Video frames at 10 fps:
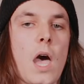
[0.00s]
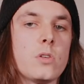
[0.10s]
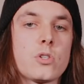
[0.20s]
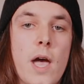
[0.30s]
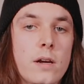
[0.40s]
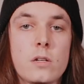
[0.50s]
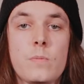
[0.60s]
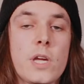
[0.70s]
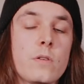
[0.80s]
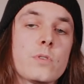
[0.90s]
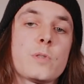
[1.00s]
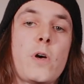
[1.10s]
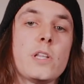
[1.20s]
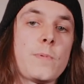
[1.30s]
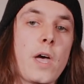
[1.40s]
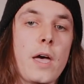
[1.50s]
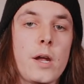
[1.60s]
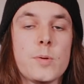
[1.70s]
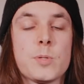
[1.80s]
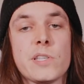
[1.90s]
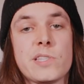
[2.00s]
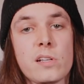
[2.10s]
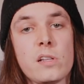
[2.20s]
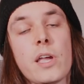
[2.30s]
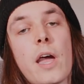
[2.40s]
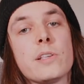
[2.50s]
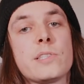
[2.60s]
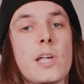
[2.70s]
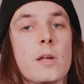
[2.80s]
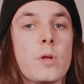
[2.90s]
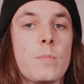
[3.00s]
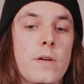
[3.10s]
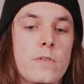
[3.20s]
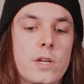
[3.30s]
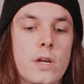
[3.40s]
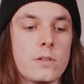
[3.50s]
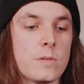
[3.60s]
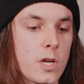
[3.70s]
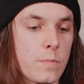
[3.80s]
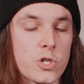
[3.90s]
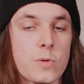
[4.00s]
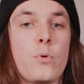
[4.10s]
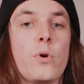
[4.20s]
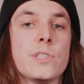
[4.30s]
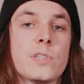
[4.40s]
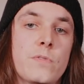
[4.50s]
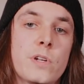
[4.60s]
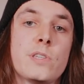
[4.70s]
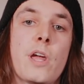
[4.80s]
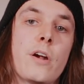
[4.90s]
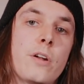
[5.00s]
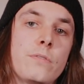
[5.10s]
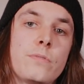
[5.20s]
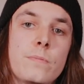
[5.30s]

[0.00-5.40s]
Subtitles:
I was dragged into making a response by idubbbz by singling out a segment in my video to make a bunch of points to fit his narrative.